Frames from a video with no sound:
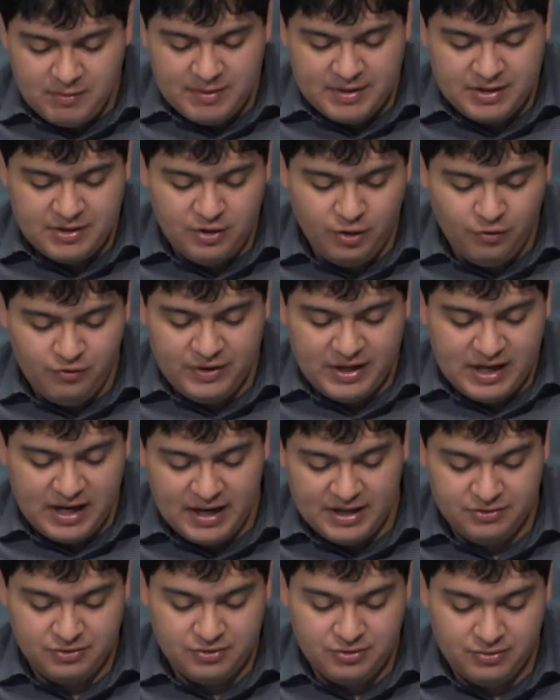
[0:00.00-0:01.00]
a goofy
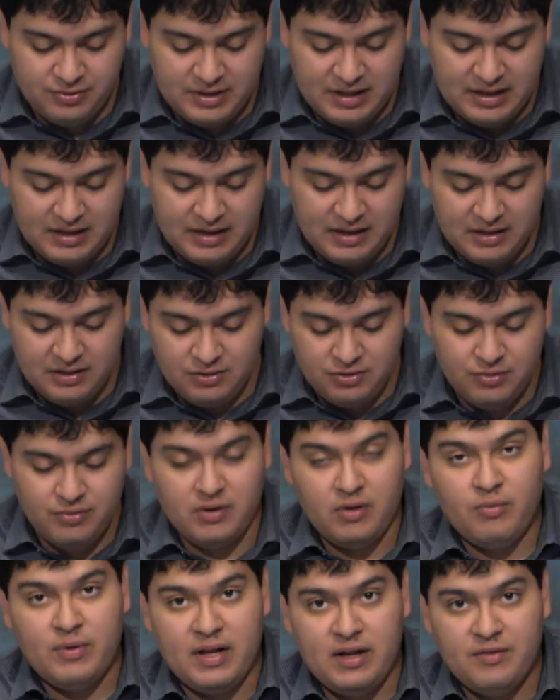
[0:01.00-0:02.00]
high school kid into
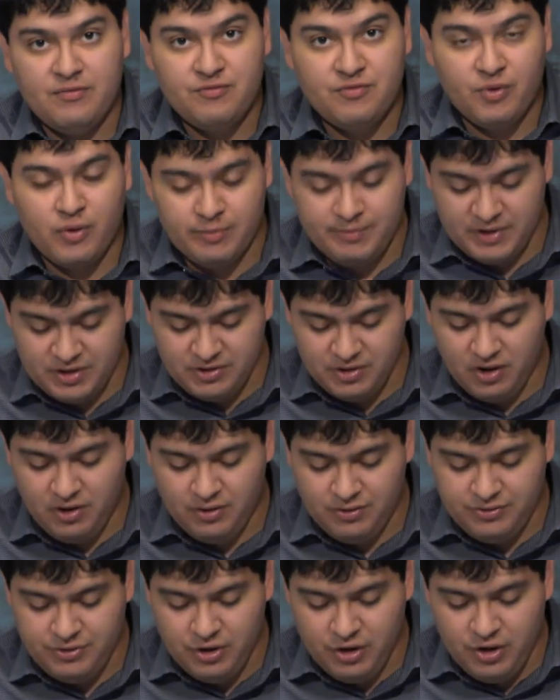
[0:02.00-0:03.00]
a well-informed
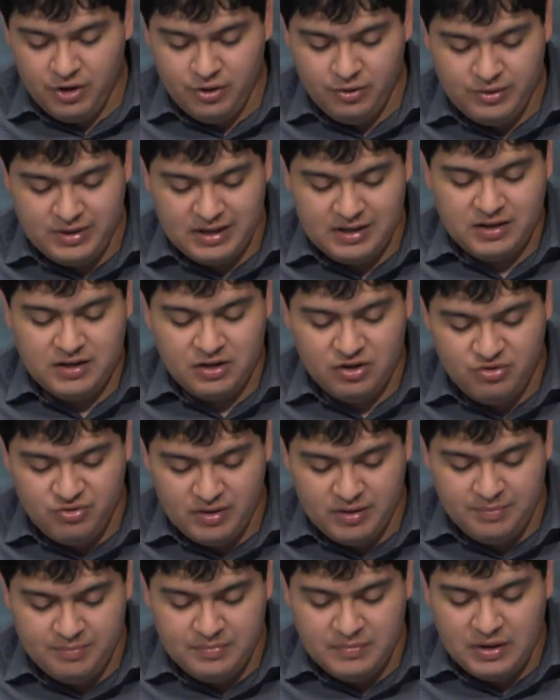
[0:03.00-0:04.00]
adult who can
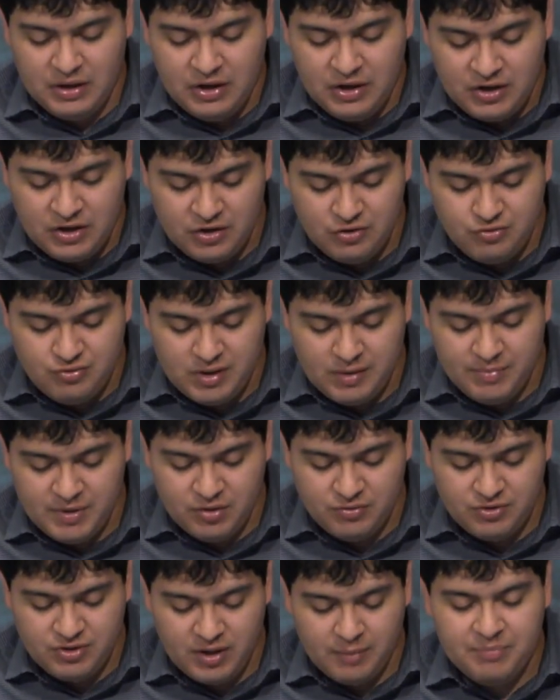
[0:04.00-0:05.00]

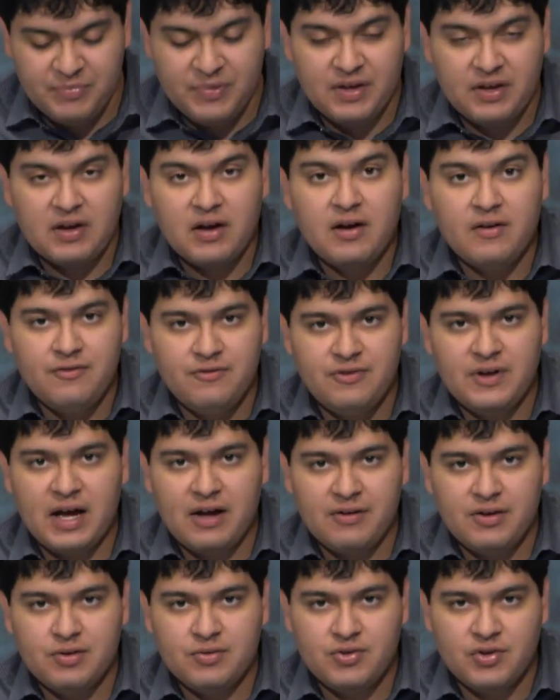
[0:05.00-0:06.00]
contribute something of
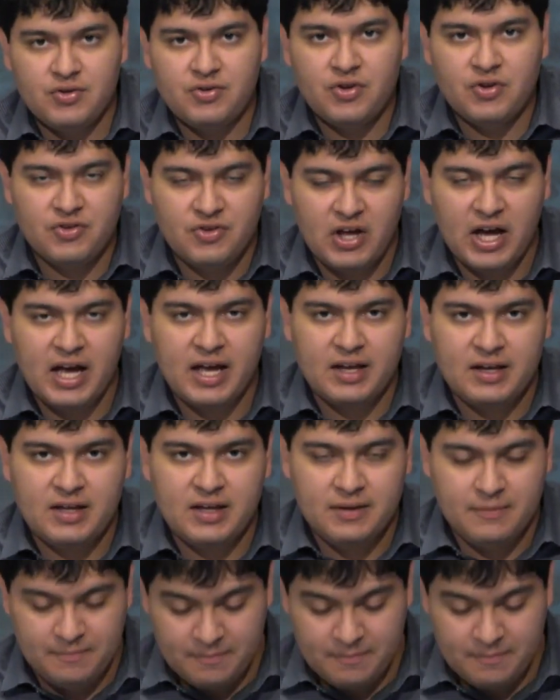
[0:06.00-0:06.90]
value to society.